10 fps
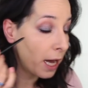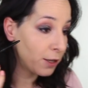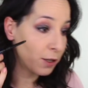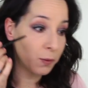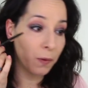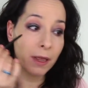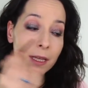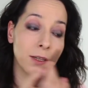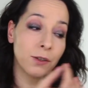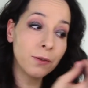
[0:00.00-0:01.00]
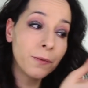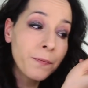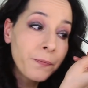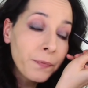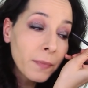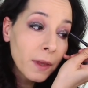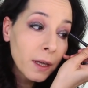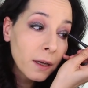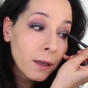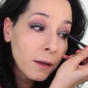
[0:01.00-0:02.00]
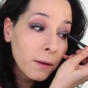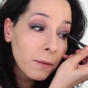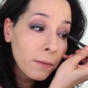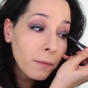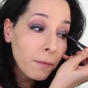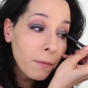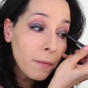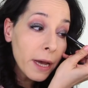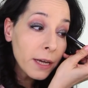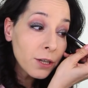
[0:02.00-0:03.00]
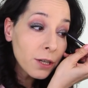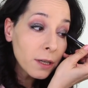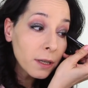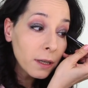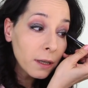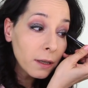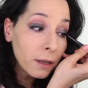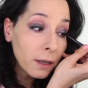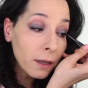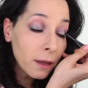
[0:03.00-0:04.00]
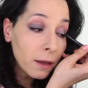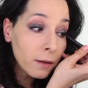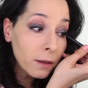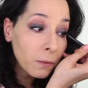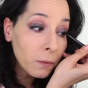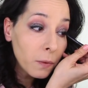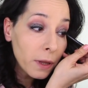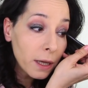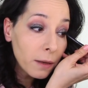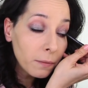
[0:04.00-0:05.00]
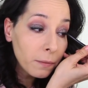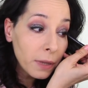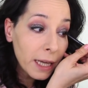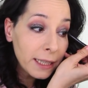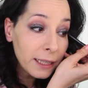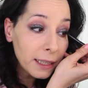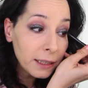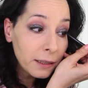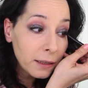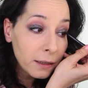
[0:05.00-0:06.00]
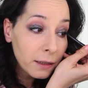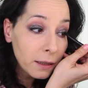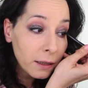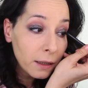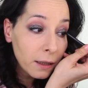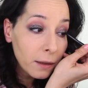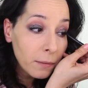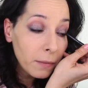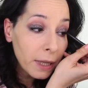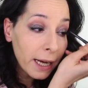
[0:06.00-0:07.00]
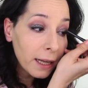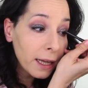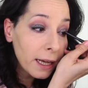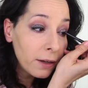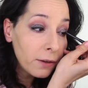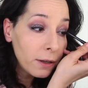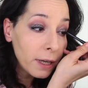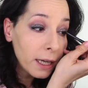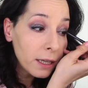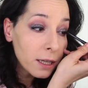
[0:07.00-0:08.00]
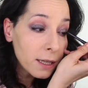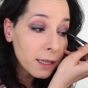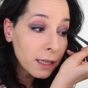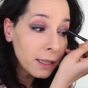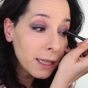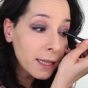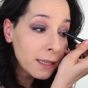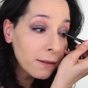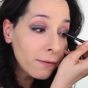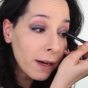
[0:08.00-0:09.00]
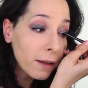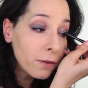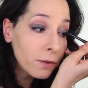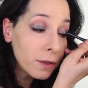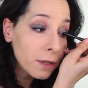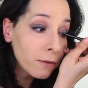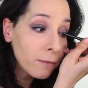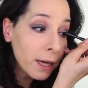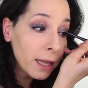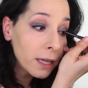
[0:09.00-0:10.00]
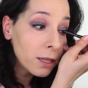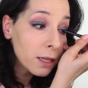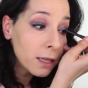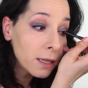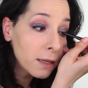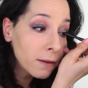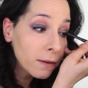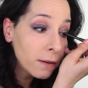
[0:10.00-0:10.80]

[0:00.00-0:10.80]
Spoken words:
I just want this to mesh in with the blended black liner and just intensify the roots of my lashes.